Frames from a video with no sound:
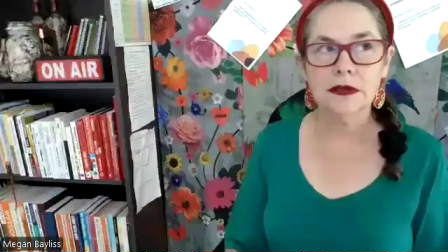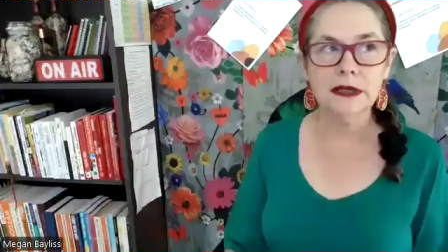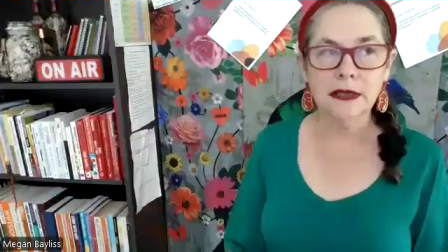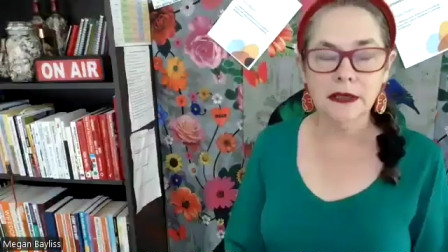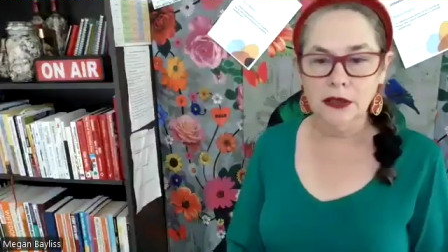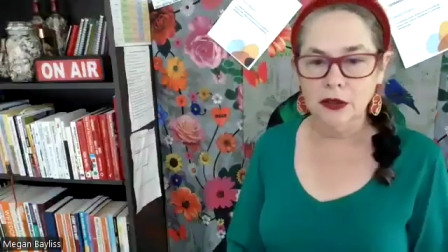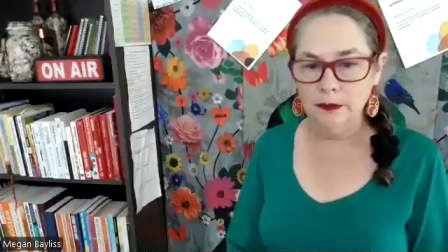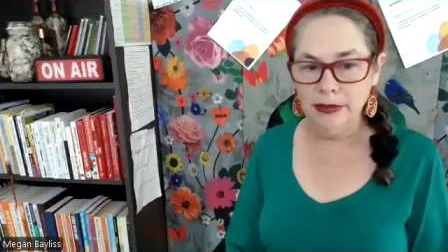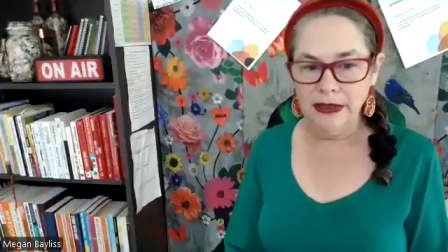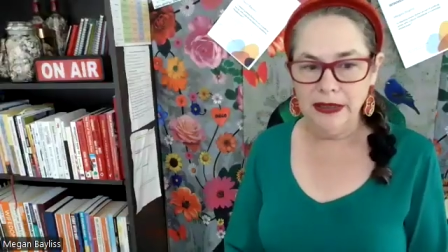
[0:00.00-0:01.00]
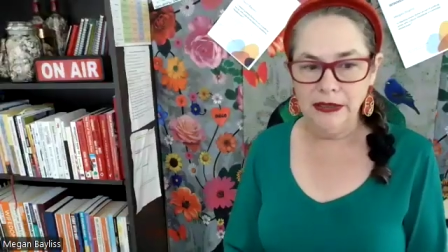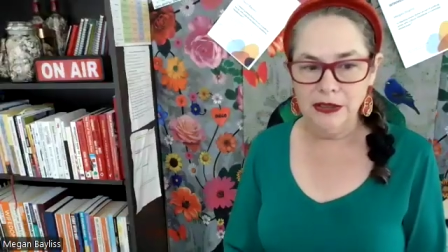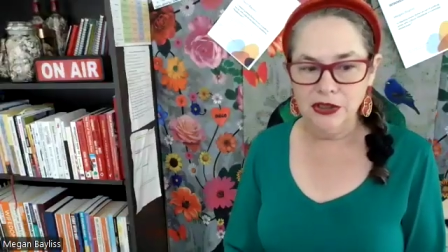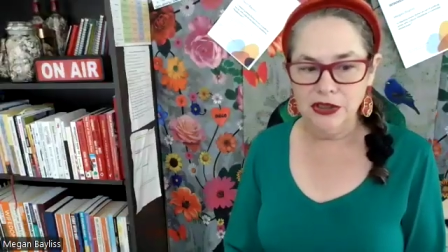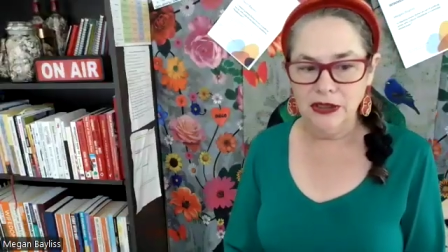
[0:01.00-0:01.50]
CDU
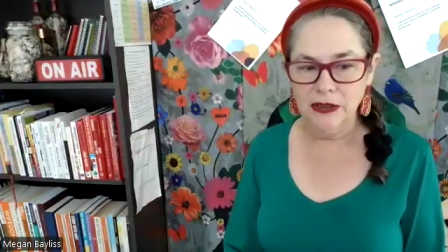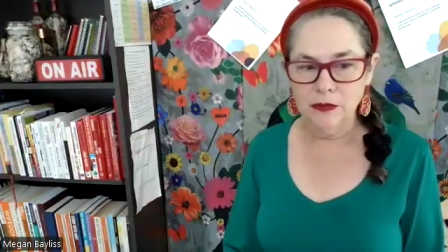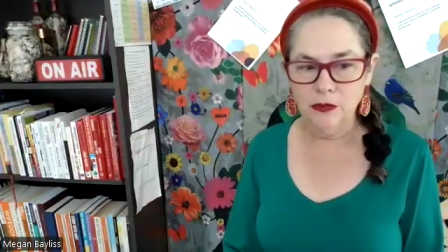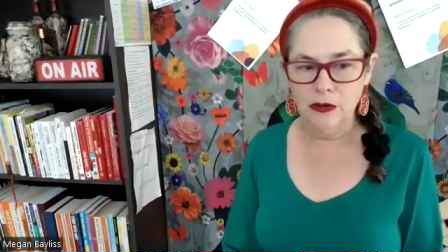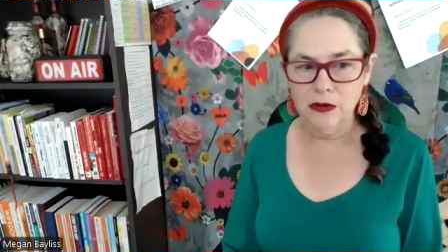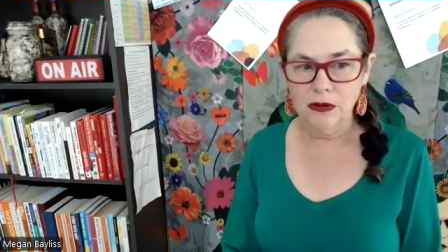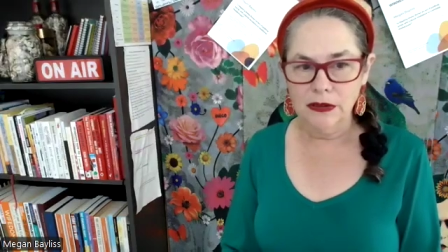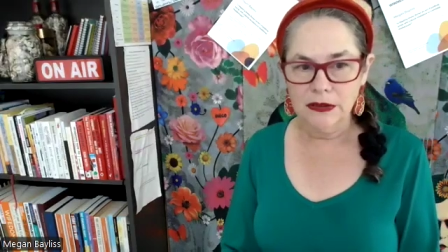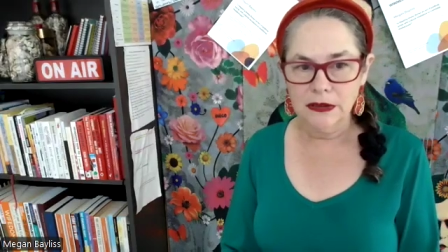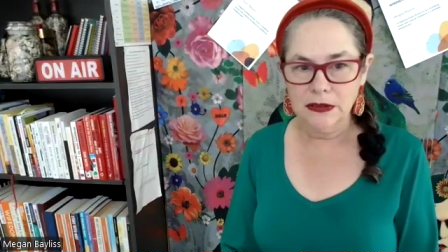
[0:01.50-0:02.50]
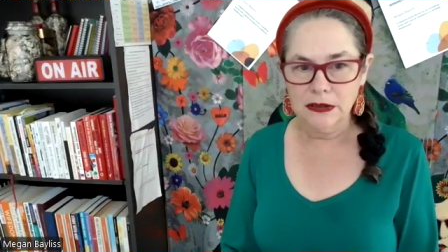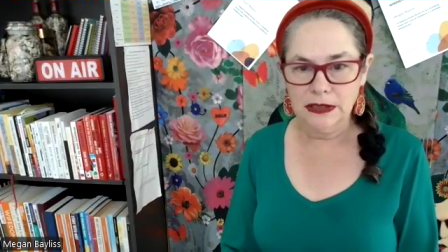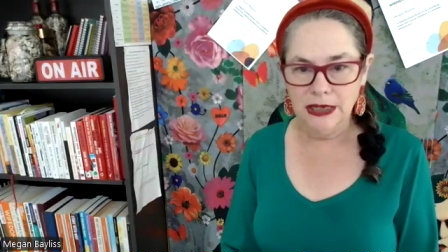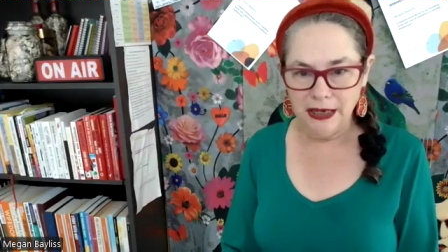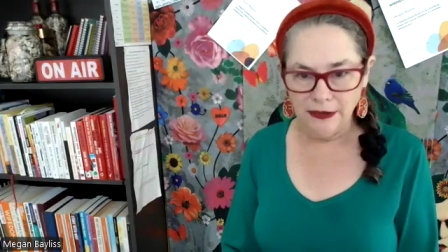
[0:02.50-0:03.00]
PhD was
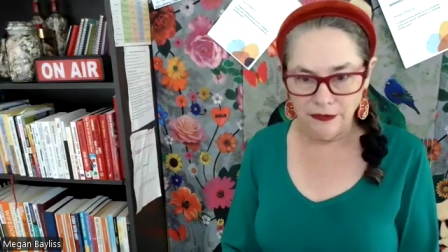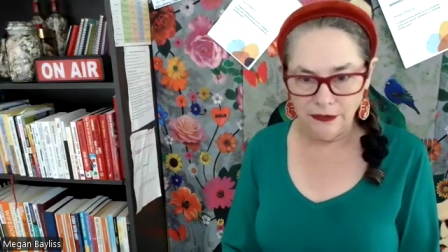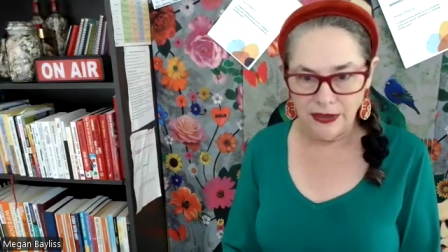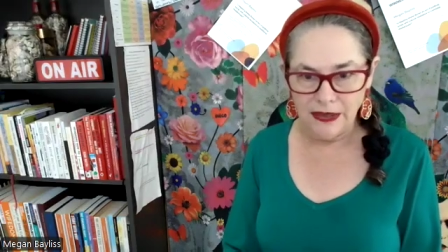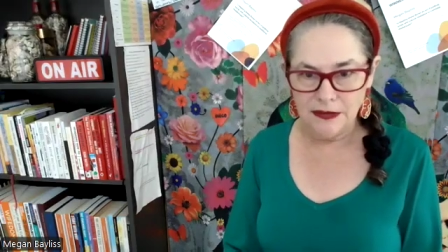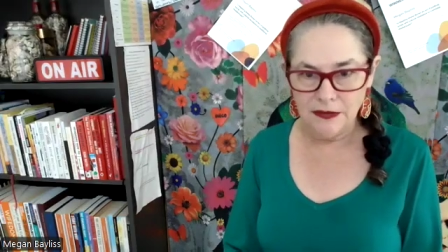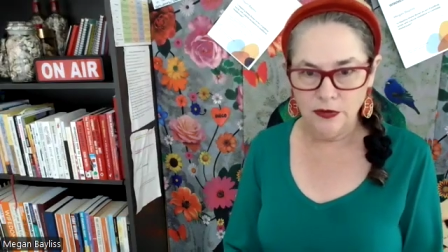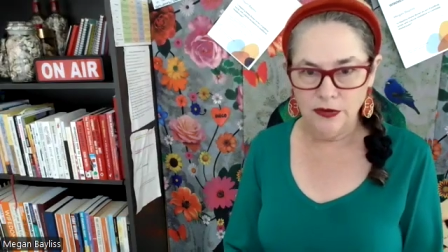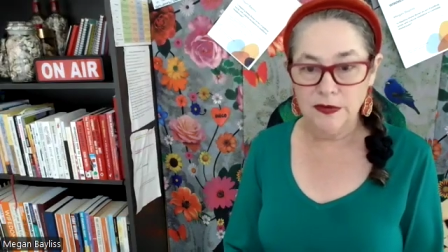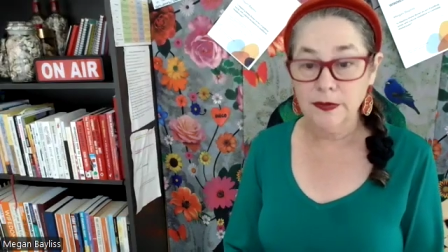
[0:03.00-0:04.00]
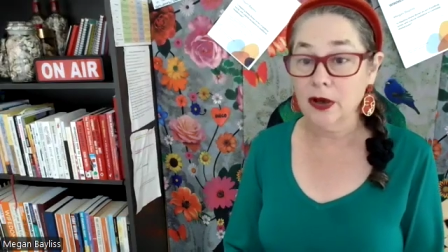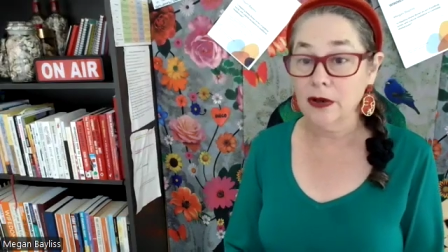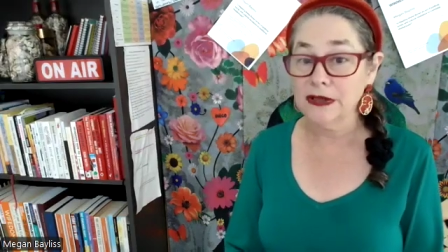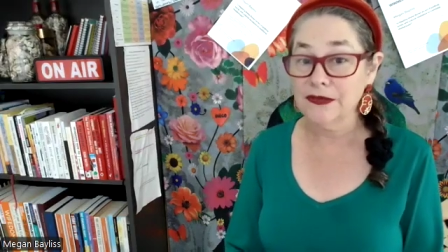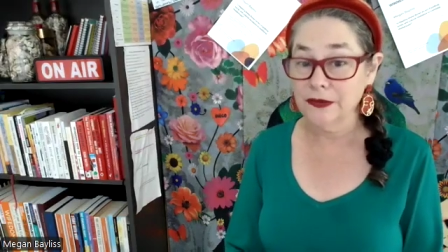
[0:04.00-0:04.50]
10,000 words, but I
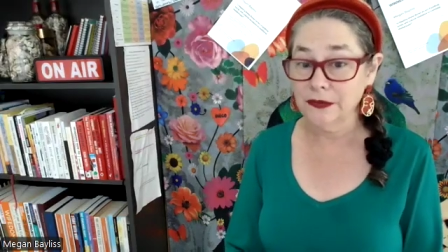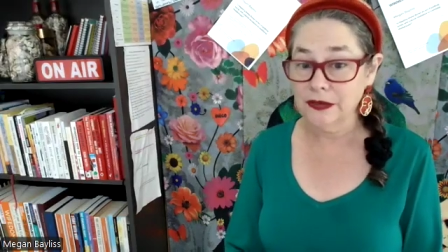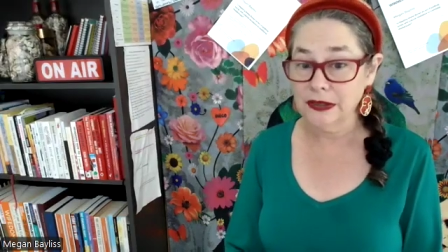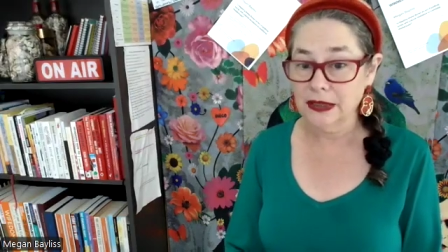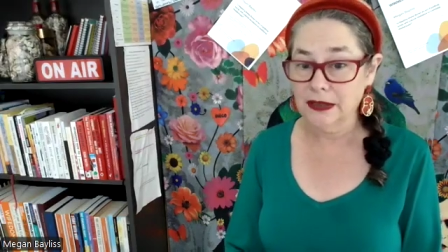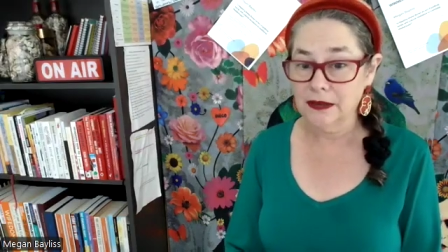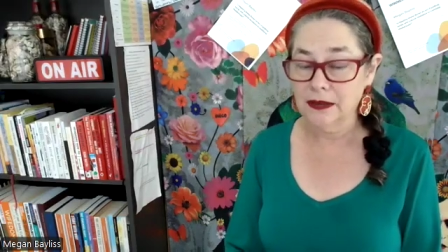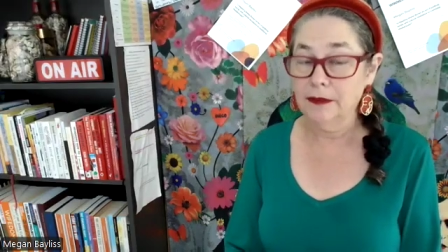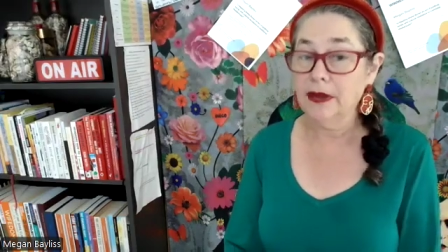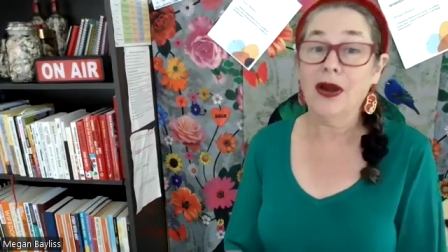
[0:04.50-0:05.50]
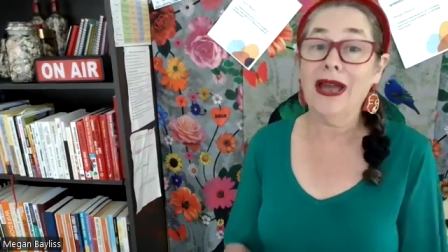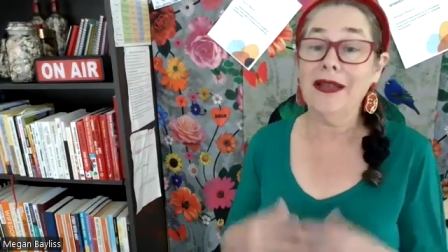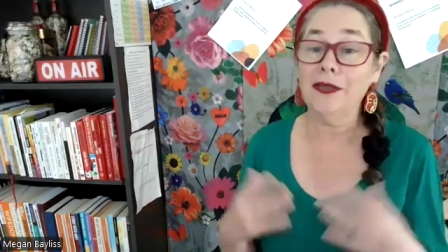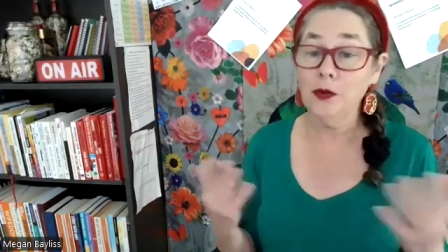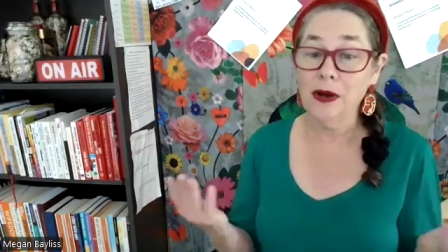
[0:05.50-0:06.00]
was 15. But I
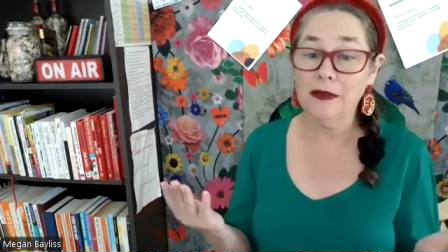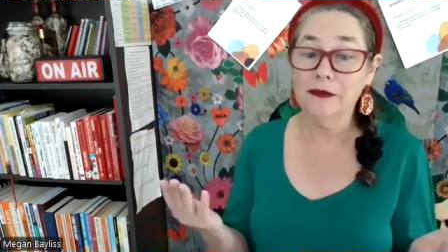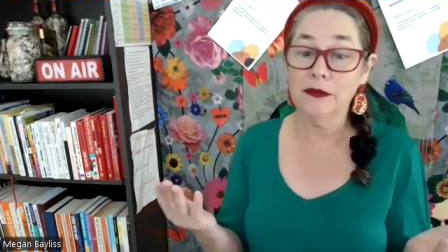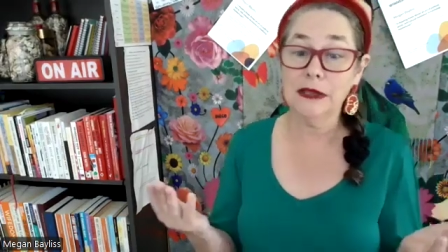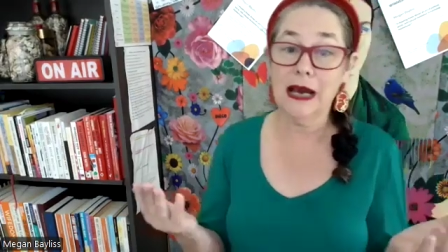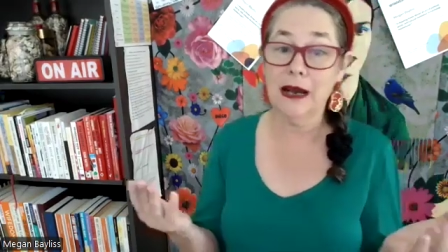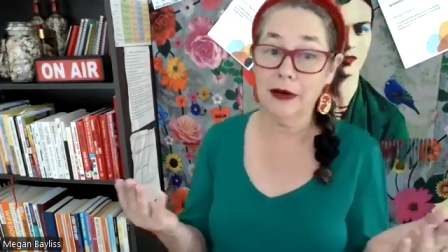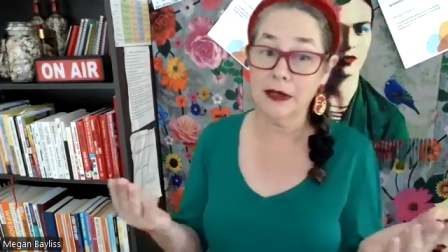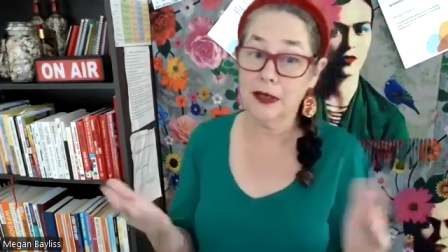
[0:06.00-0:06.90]
had the wonderful Tara,